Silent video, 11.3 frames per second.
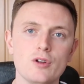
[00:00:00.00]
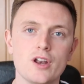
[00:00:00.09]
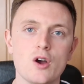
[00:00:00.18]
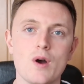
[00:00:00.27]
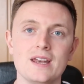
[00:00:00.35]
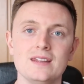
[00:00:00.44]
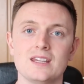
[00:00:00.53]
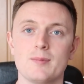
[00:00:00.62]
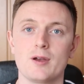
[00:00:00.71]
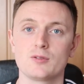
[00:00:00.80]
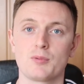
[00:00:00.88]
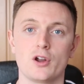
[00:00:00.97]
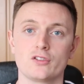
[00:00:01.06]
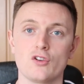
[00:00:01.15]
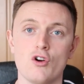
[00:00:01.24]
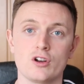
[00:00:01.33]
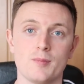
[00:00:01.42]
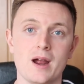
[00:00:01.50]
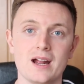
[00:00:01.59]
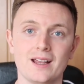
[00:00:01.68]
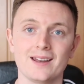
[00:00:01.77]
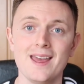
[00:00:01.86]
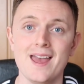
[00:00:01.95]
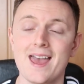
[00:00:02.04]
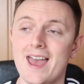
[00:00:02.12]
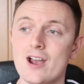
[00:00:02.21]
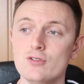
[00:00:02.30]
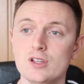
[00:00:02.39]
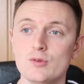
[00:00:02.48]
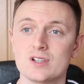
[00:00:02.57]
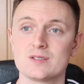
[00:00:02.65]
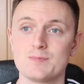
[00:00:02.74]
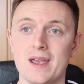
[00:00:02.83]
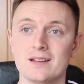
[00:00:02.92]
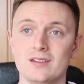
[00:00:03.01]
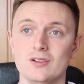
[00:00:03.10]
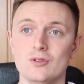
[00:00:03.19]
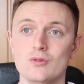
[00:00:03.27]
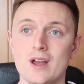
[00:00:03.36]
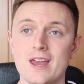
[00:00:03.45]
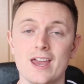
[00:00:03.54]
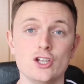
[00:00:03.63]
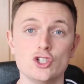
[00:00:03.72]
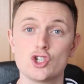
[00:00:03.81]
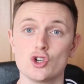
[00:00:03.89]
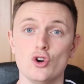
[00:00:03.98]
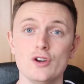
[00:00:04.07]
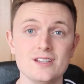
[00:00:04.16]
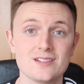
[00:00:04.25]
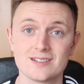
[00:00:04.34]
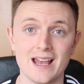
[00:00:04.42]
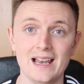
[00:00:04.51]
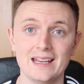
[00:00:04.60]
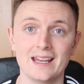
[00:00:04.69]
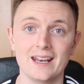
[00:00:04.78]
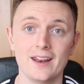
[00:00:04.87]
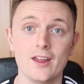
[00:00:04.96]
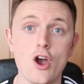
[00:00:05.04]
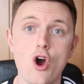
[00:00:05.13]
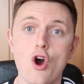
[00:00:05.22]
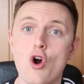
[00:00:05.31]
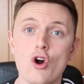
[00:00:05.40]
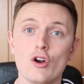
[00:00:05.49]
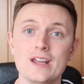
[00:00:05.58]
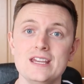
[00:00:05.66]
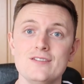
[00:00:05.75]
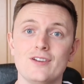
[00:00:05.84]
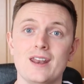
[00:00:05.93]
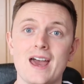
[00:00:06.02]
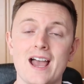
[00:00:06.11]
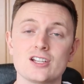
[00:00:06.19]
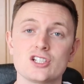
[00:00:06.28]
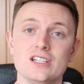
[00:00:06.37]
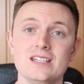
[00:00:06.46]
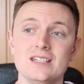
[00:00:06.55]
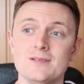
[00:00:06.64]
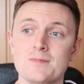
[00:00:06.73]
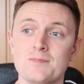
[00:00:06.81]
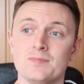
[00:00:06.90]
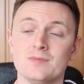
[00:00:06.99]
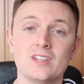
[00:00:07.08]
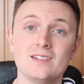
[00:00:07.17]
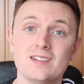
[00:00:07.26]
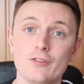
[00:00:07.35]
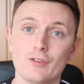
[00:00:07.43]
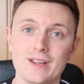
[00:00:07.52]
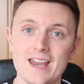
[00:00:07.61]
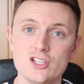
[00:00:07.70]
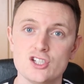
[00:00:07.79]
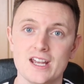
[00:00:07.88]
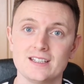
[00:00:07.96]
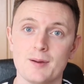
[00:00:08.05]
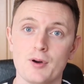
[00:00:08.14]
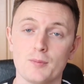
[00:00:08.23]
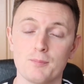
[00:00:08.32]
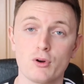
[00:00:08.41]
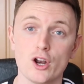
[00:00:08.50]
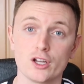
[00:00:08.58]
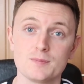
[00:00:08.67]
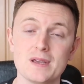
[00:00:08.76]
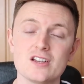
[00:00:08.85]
you don't know anything about the product or the market, how do you expect to enjoy selling in it, or even actually to differentiate that product?